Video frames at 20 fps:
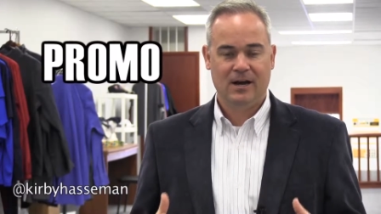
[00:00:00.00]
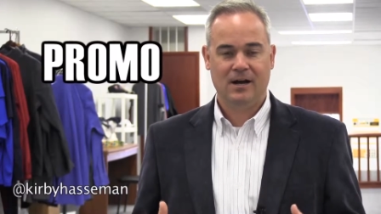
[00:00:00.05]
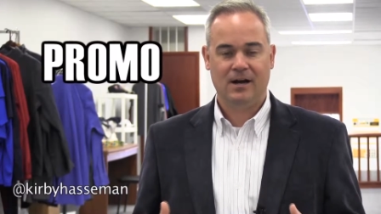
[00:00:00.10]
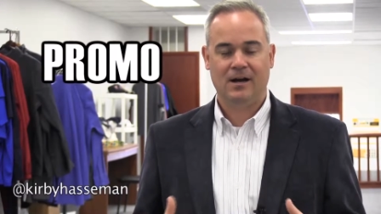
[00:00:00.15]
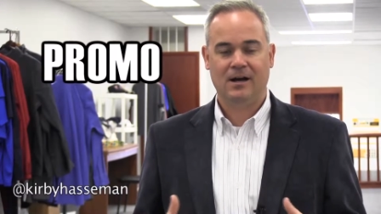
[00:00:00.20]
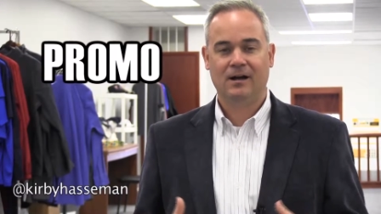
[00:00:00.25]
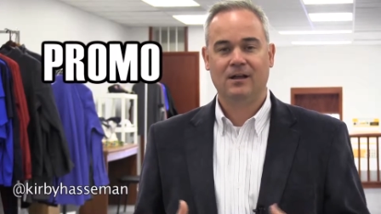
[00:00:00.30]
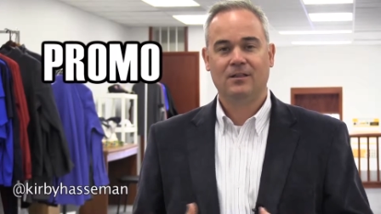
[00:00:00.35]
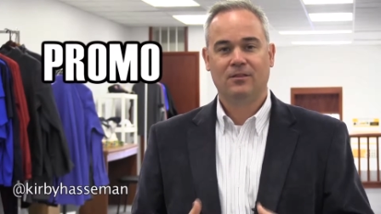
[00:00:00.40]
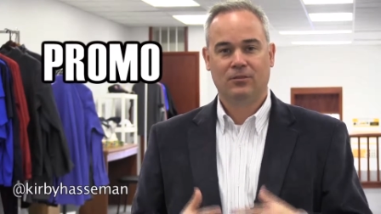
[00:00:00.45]

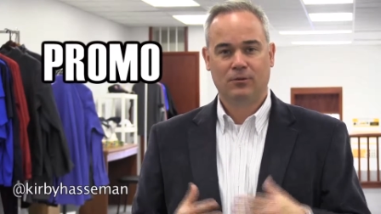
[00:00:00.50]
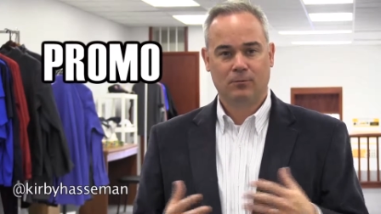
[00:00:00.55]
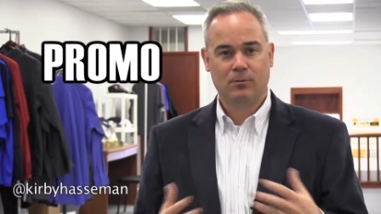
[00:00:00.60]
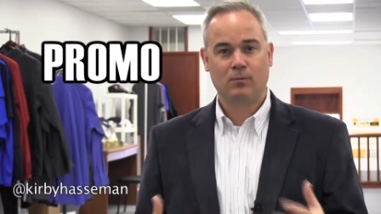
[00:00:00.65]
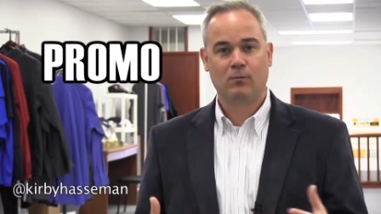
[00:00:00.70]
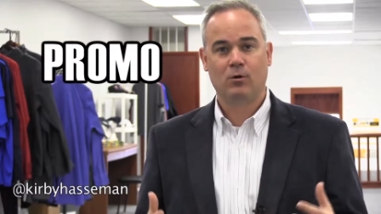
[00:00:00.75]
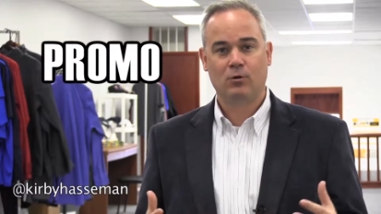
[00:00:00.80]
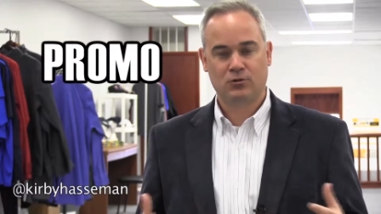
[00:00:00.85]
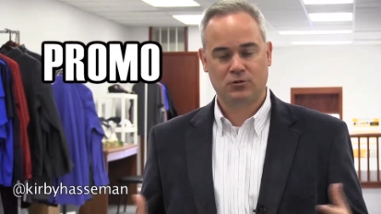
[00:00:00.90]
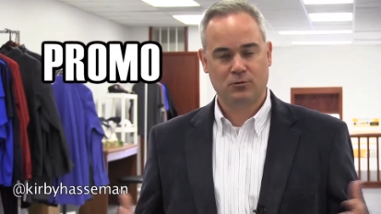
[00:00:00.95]
uh, the
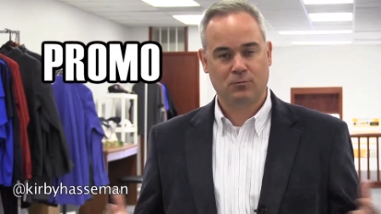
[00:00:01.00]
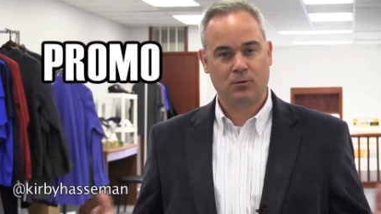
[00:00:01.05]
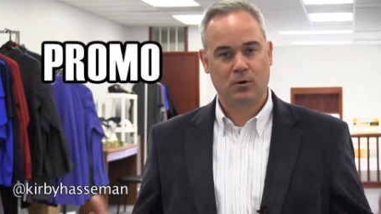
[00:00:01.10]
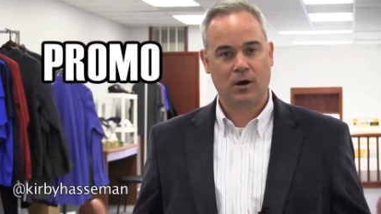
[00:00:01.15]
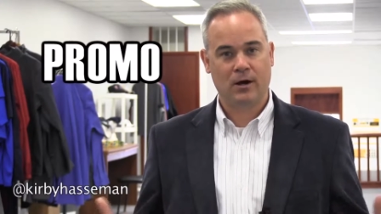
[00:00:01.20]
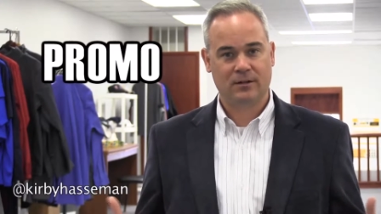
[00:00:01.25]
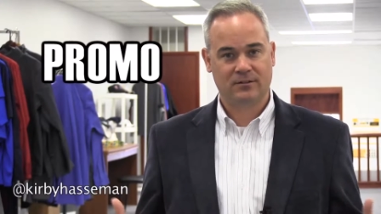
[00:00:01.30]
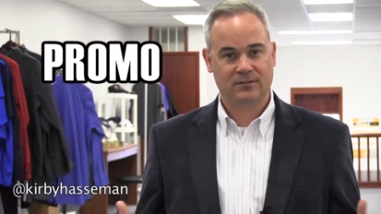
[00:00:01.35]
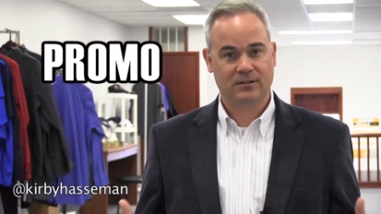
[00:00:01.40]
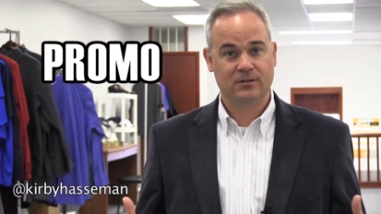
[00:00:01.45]
promotional
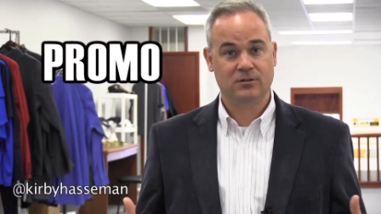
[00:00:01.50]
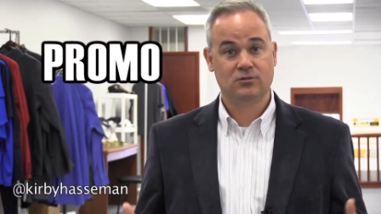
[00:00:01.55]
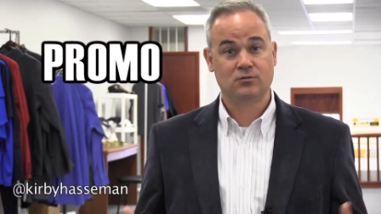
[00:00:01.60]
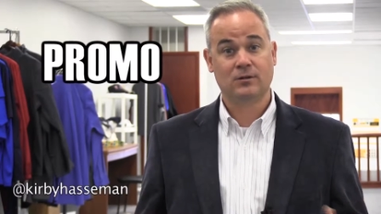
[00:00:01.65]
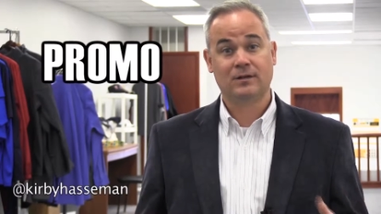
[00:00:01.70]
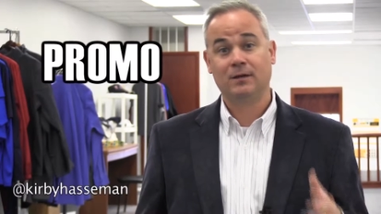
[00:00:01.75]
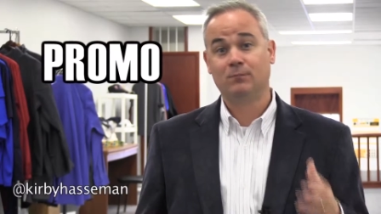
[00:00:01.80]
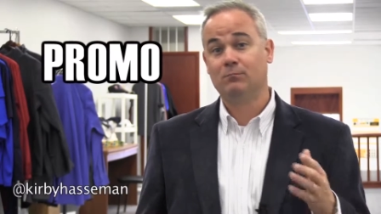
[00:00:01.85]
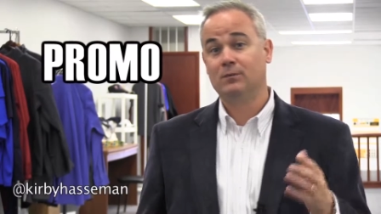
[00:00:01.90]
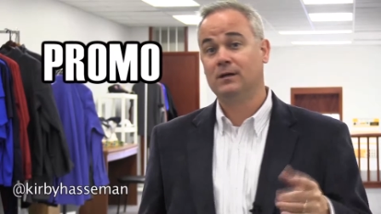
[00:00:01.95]
products
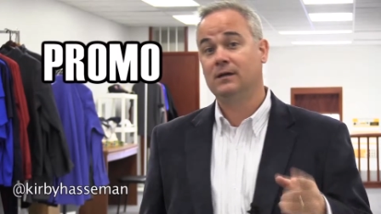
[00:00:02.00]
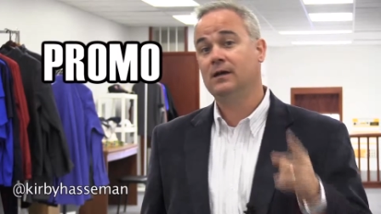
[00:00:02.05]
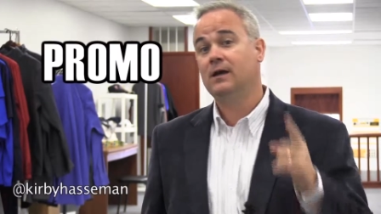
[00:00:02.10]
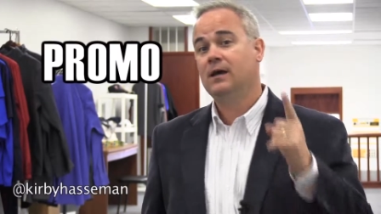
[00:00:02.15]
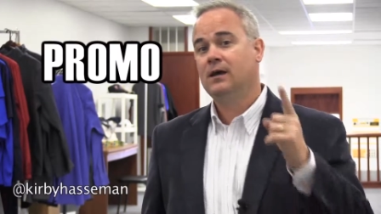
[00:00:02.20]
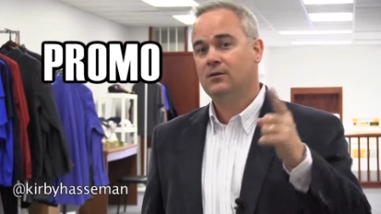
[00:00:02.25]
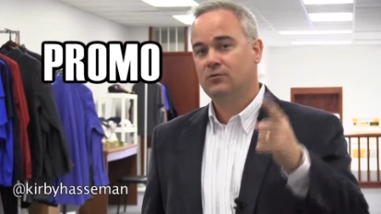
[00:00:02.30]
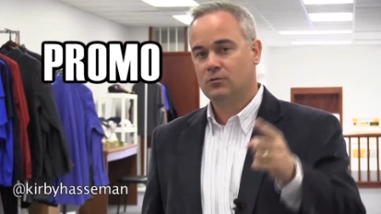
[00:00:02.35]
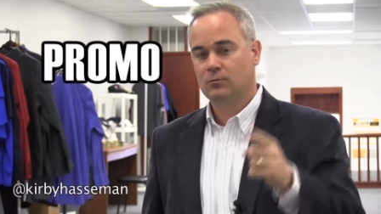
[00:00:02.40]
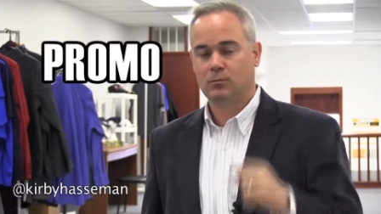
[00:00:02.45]
industry can be
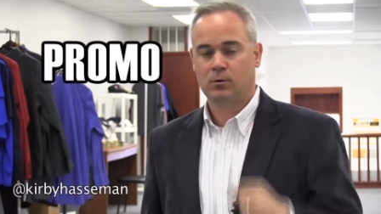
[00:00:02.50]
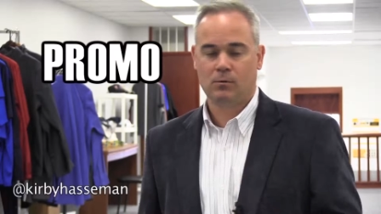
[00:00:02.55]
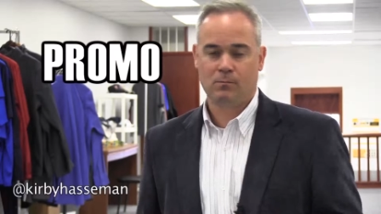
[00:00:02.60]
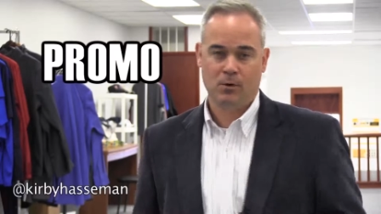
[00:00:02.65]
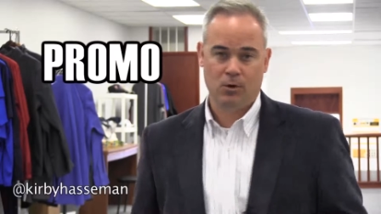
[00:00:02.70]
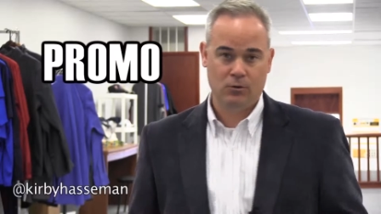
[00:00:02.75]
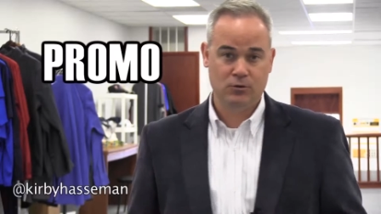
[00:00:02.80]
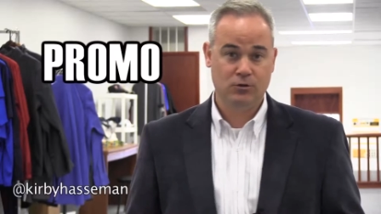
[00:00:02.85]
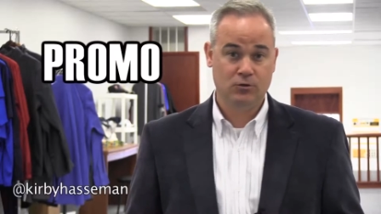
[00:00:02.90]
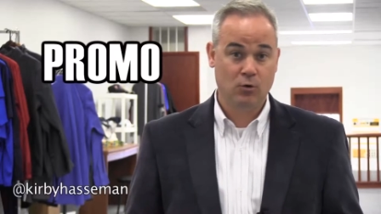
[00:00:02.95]
to
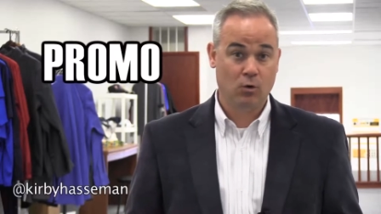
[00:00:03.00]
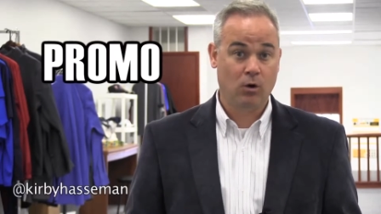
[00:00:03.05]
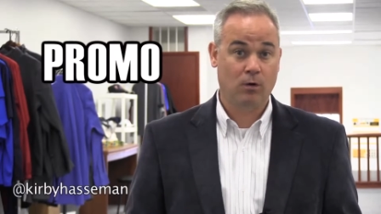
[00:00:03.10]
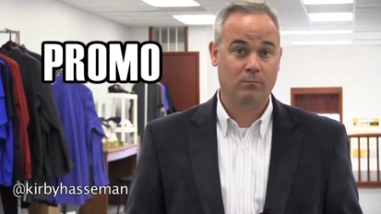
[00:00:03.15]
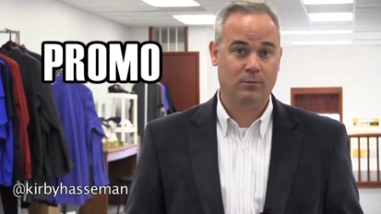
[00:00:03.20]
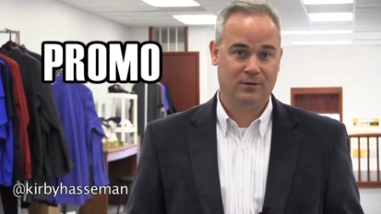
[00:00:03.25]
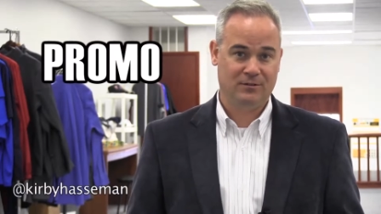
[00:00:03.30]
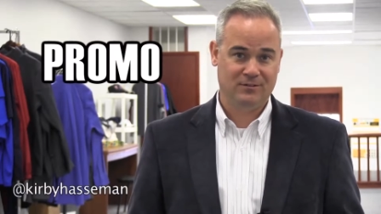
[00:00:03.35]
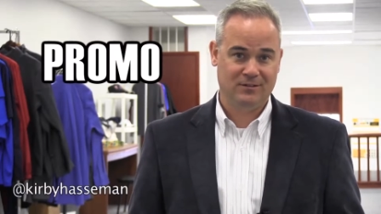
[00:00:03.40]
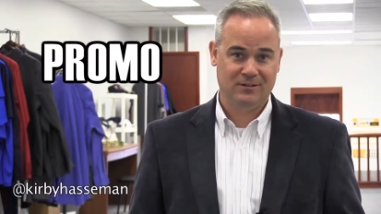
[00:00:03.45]
promote
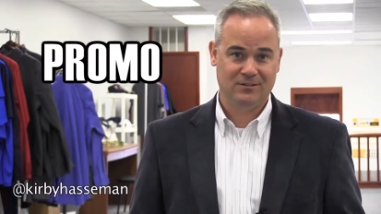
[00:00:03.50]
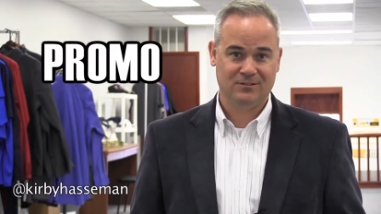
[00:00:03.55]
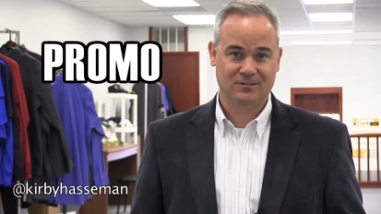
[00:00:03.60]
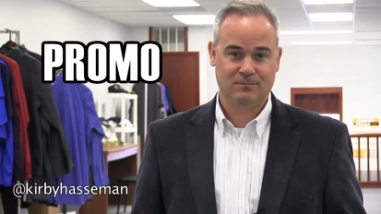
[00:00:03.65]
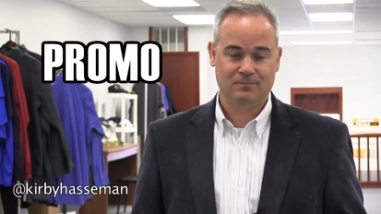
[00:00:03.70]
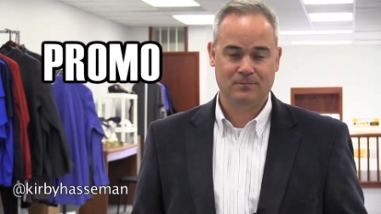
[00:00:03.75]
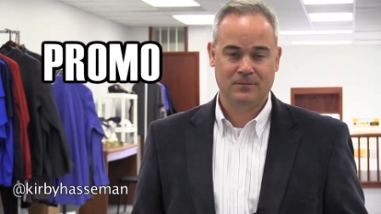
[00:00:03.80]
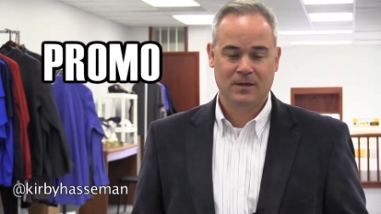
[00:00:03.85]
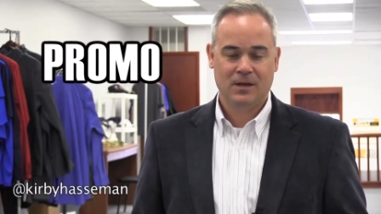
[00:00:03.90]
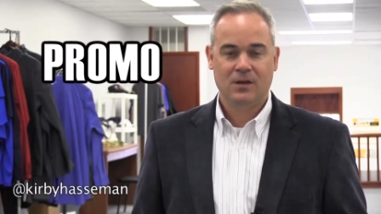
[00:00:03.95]
your business.